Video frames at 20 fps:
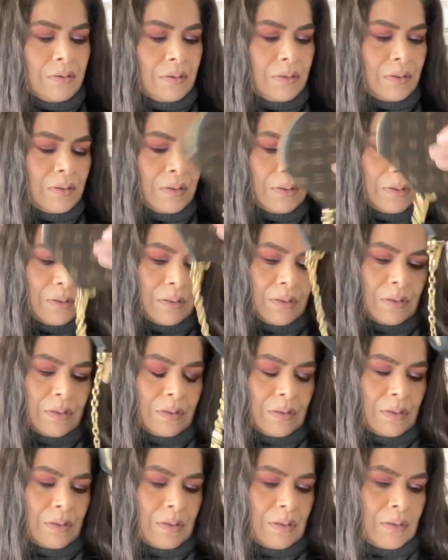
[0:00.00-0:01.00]

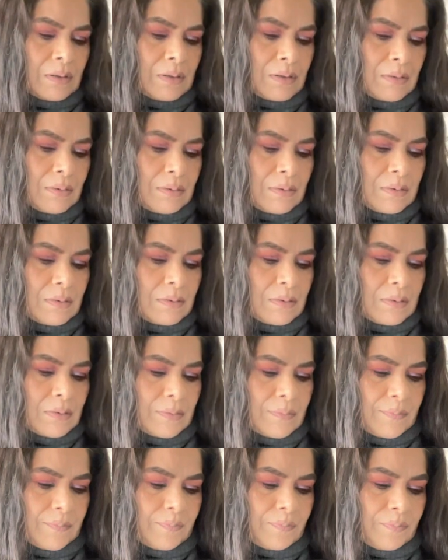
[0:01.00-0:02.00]

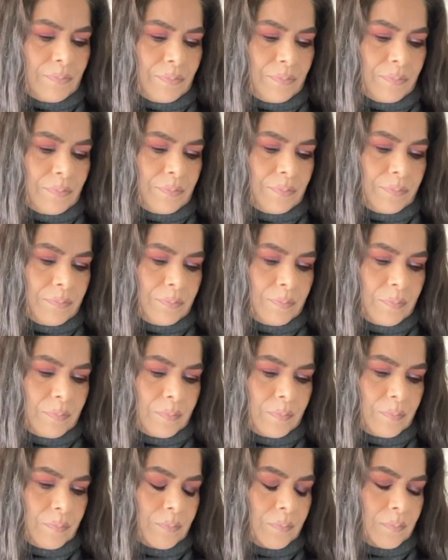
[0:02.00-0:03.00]

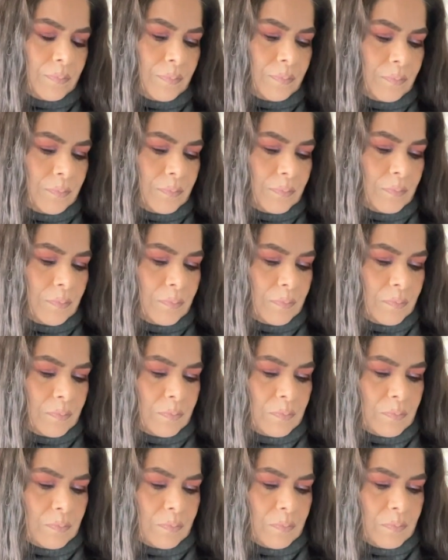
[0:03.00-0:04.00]

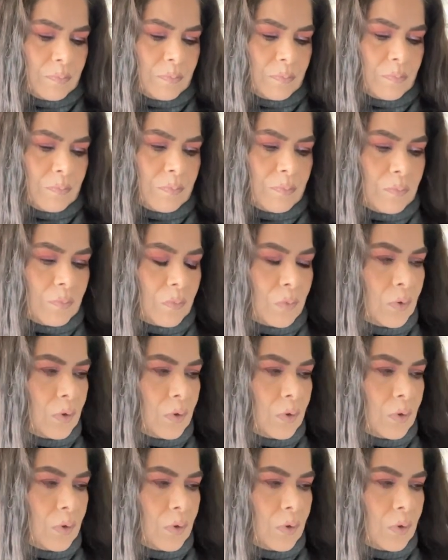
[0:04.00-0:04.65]
Nothing is said.